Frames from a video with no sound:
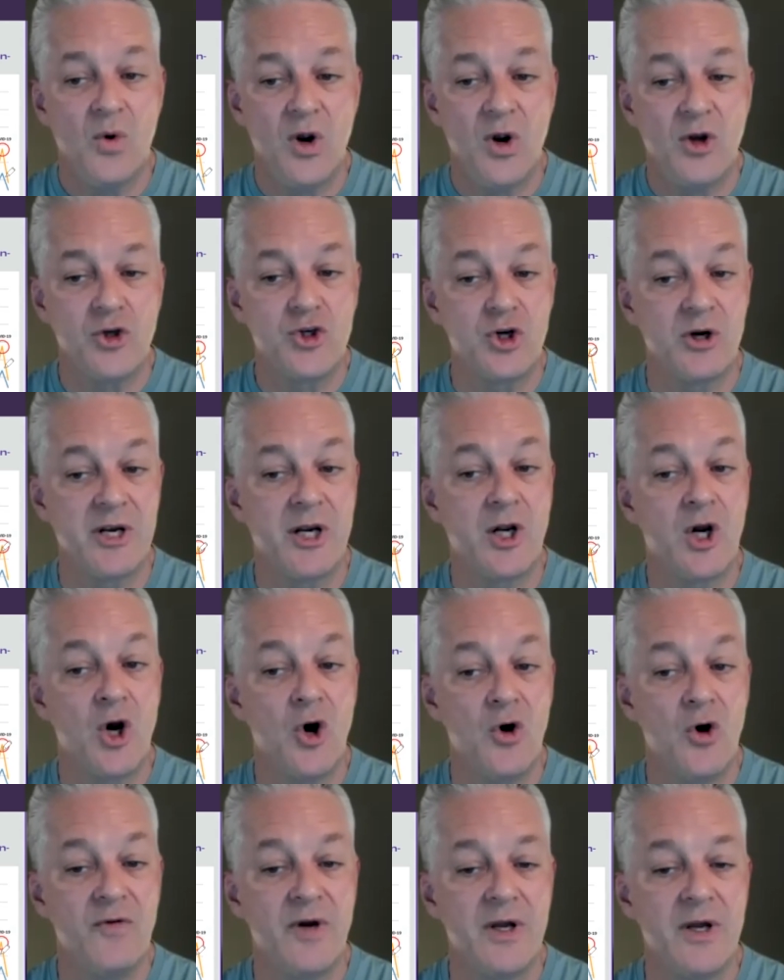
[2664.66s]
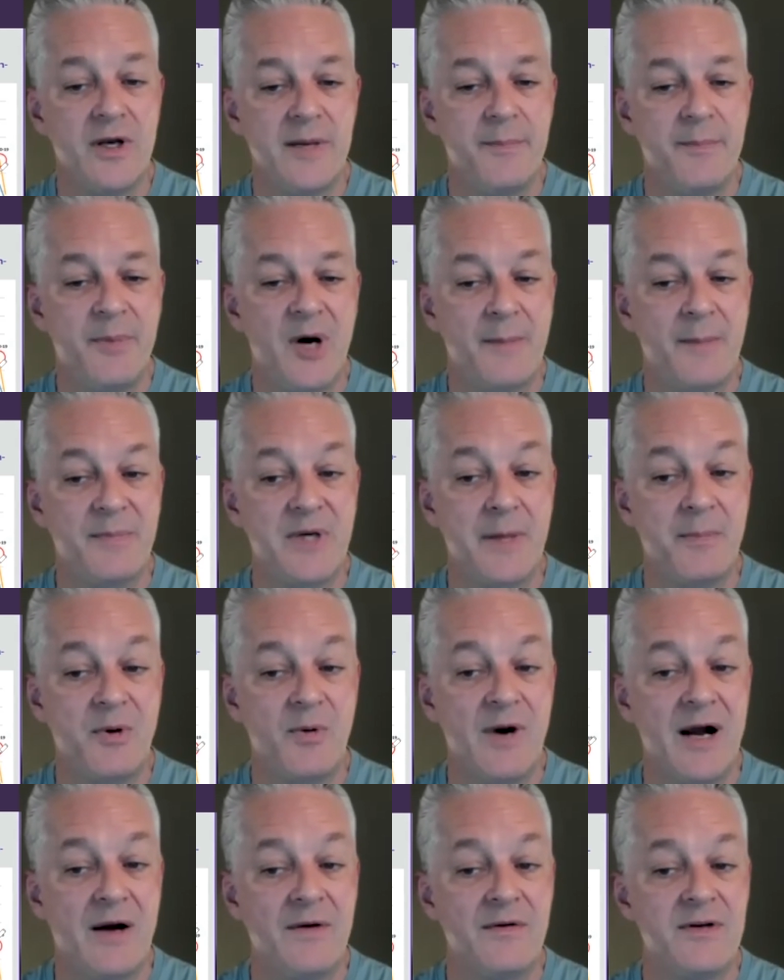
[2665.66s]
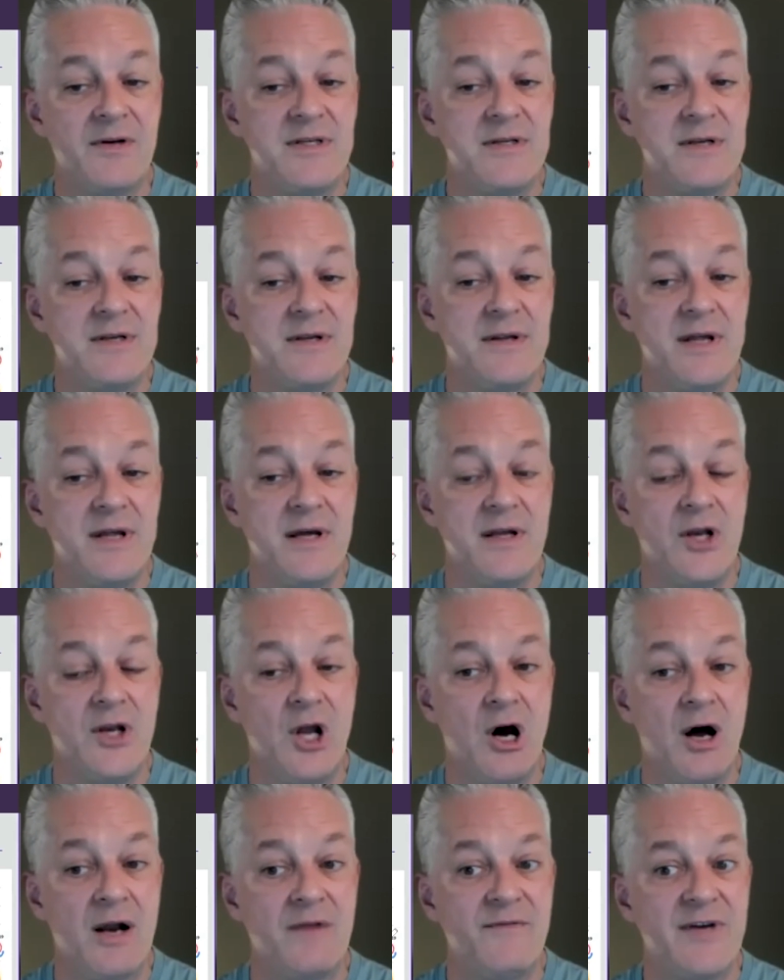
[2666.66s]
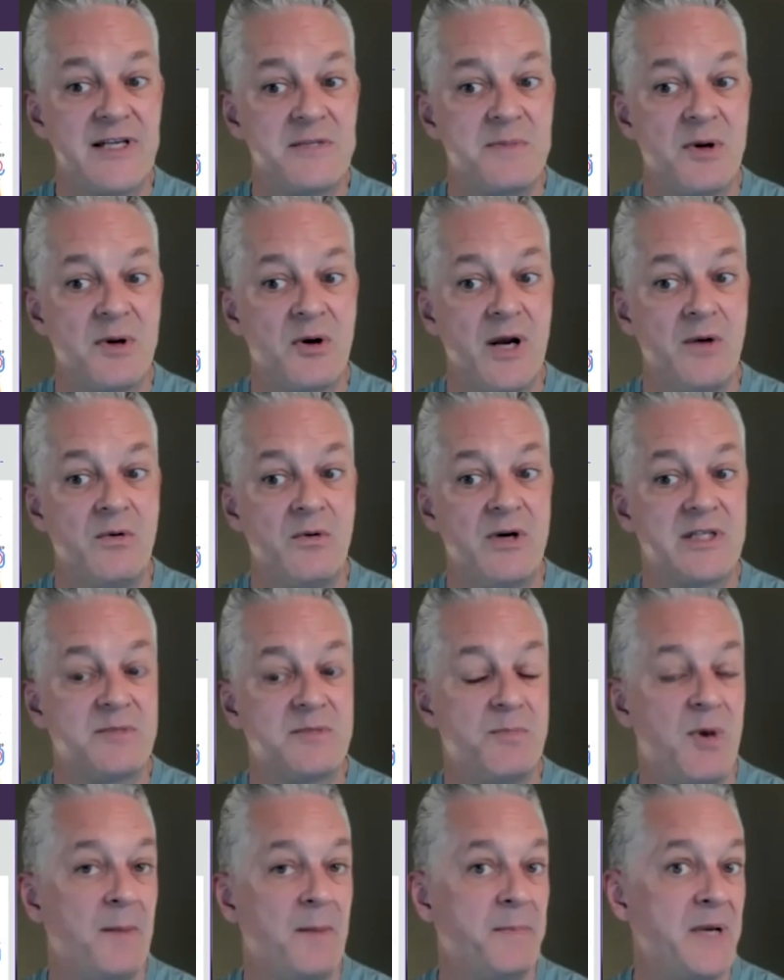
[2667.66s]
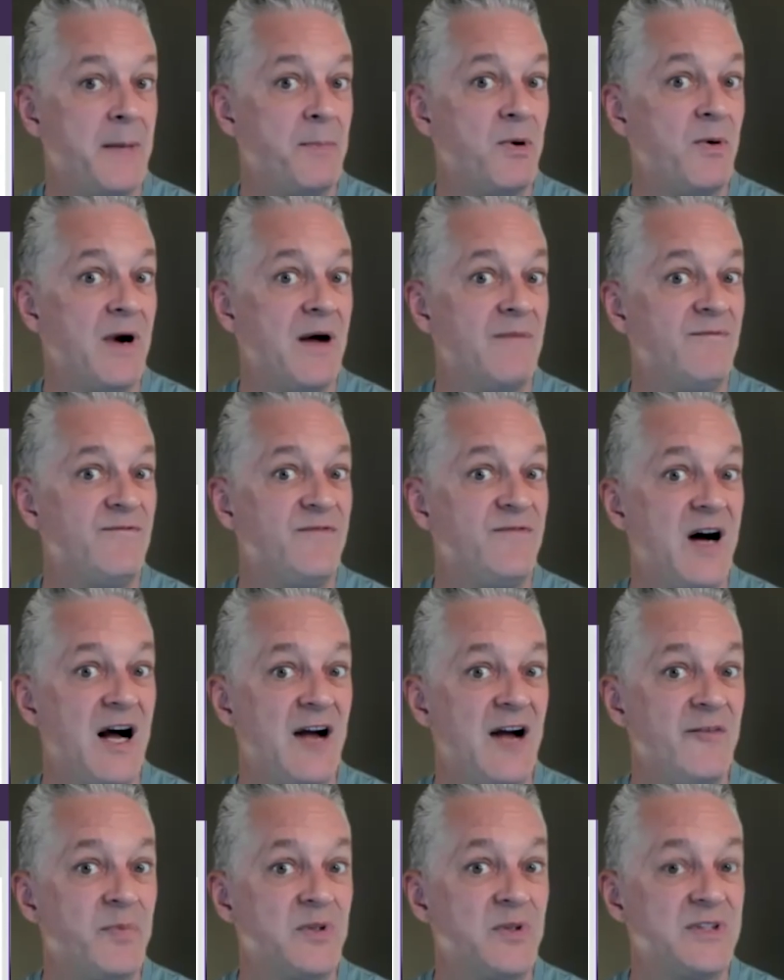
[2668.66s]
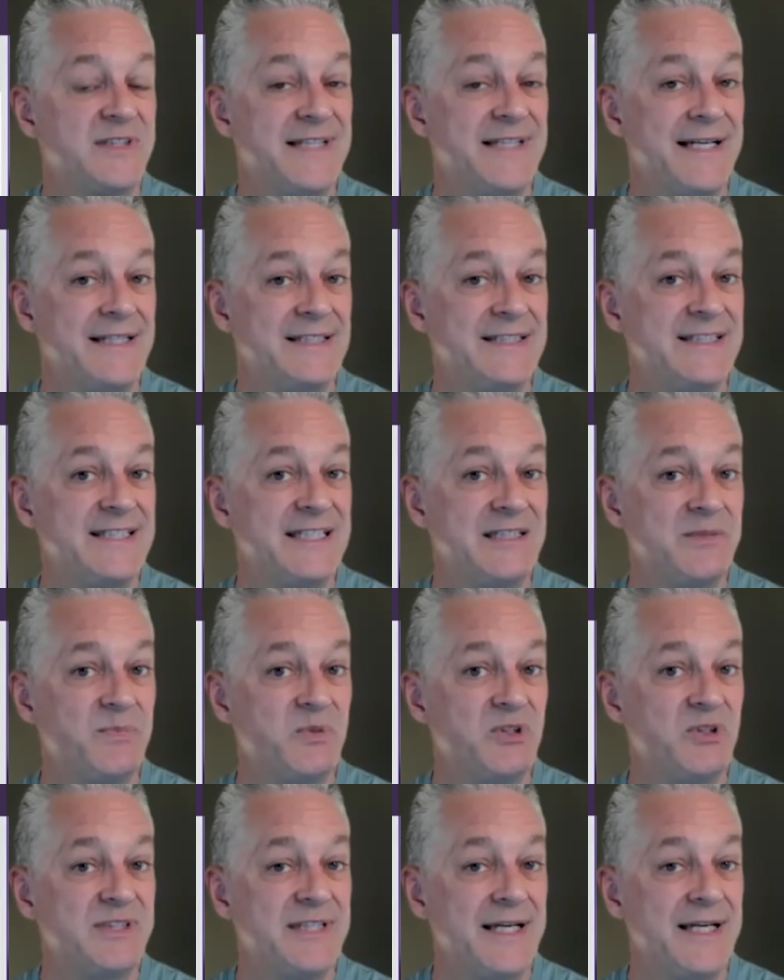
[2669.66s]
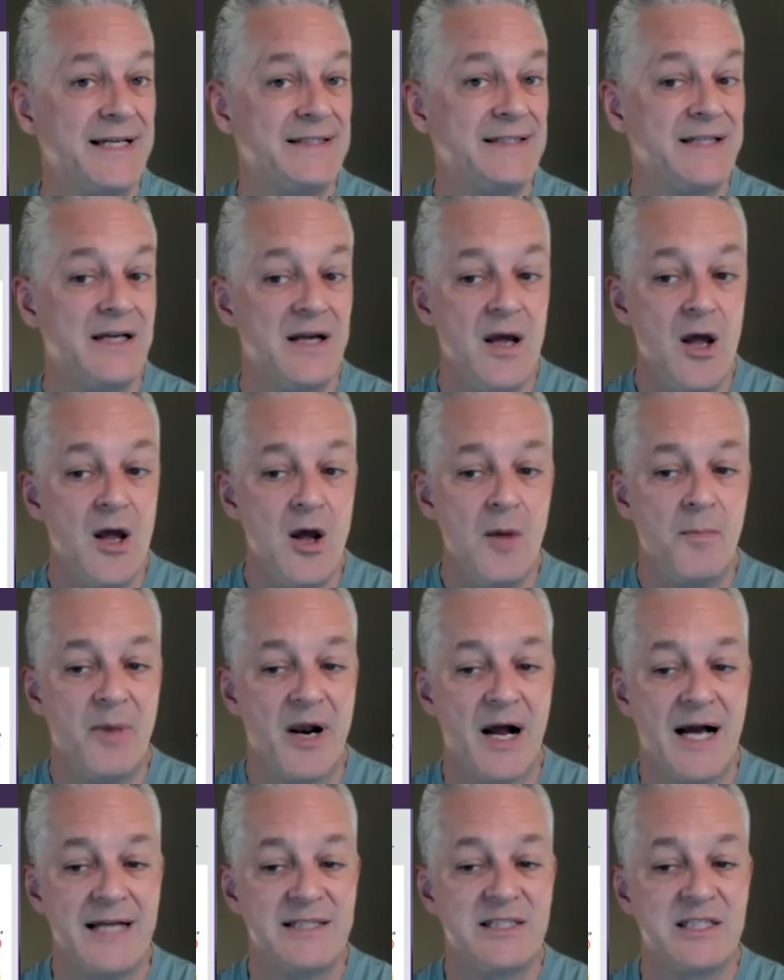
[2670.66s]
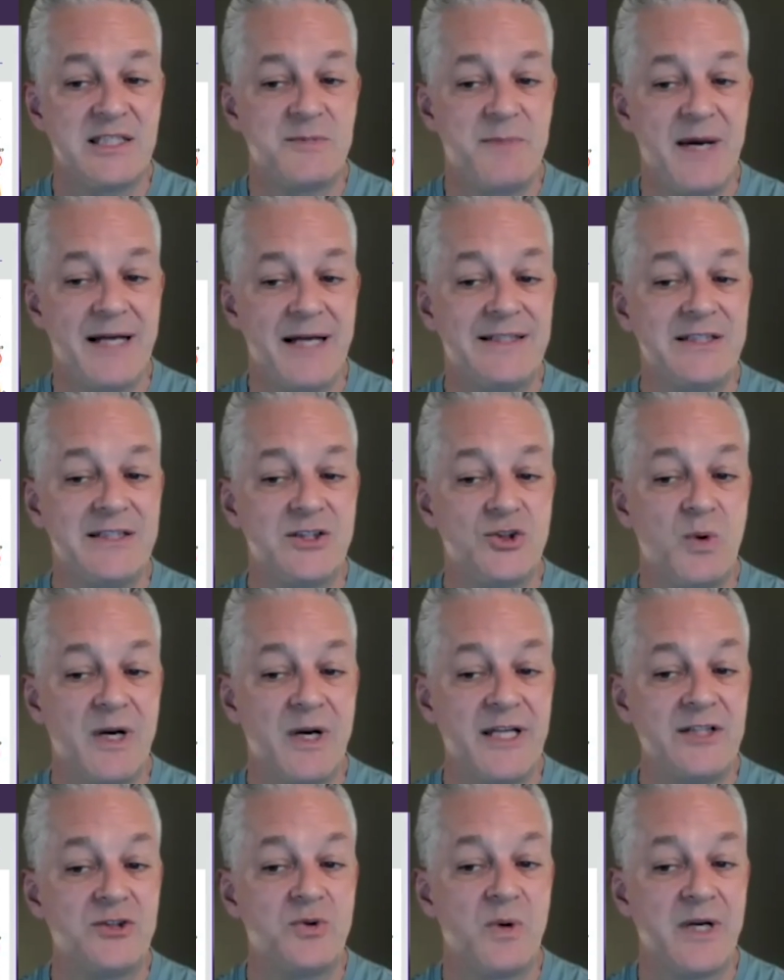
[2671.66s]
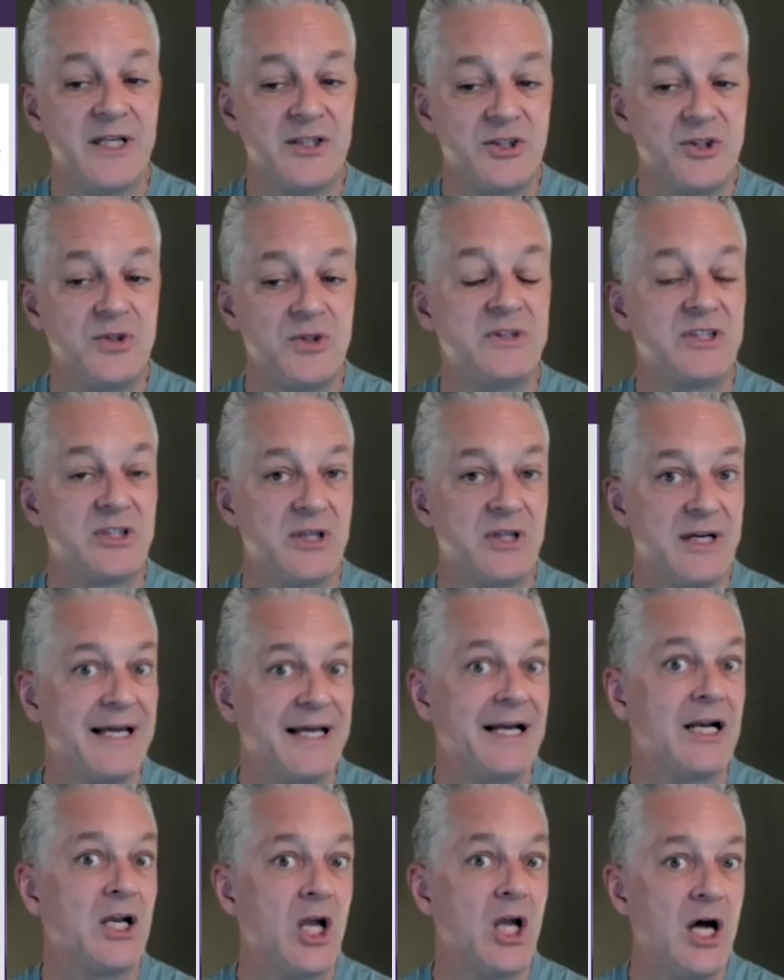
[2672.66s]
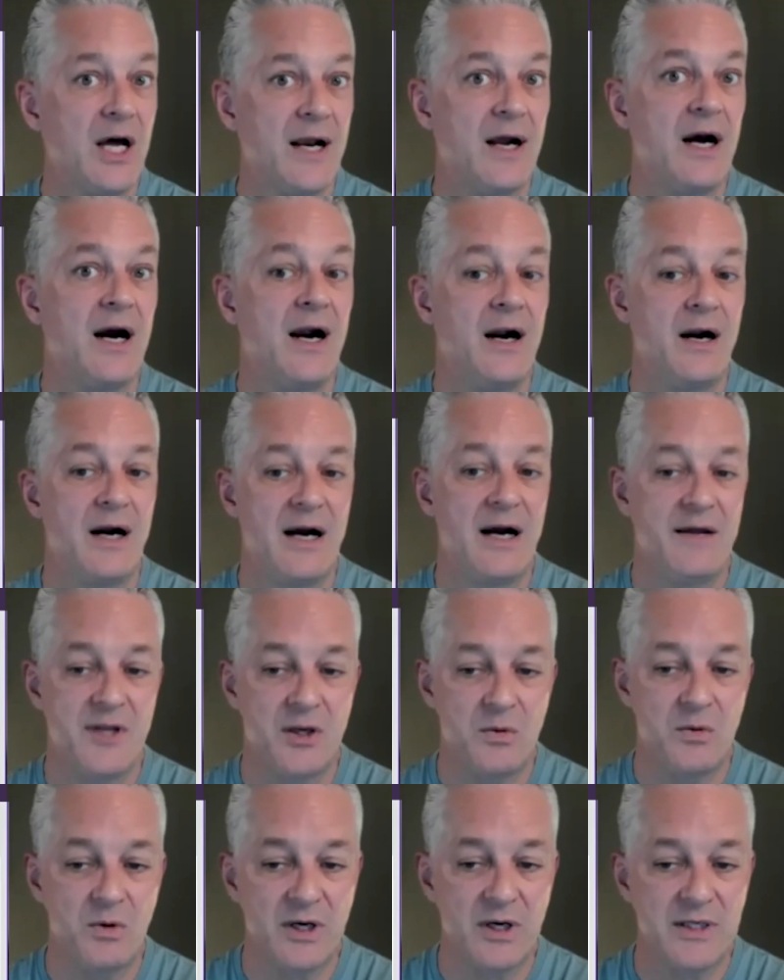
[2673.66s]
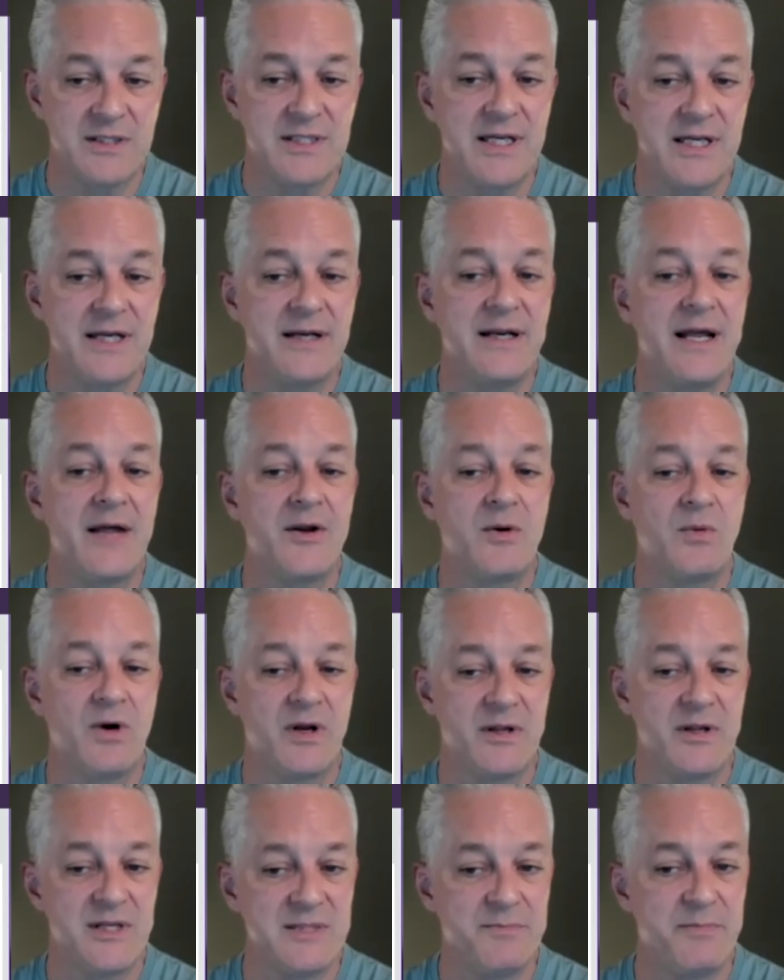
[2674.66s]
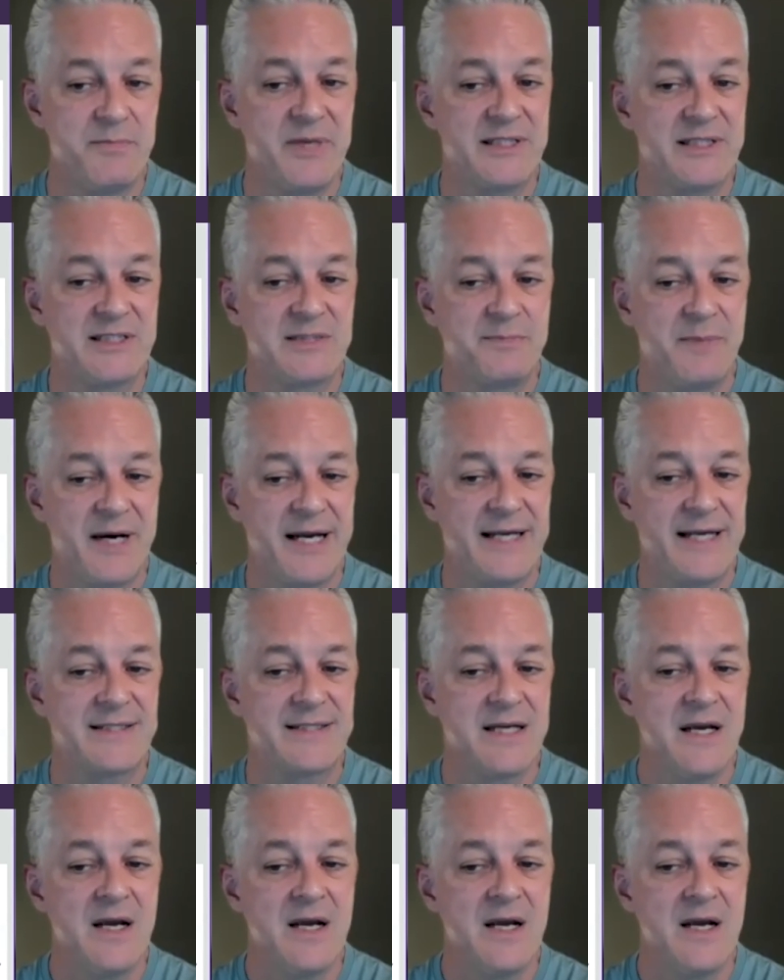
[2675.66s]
During COVID, it popped up around, the non-investment grade risk popped up around 5%, 6%, but I suspect in 2022, it's going to get a lot higher. I think we're going to see another one of these big spikes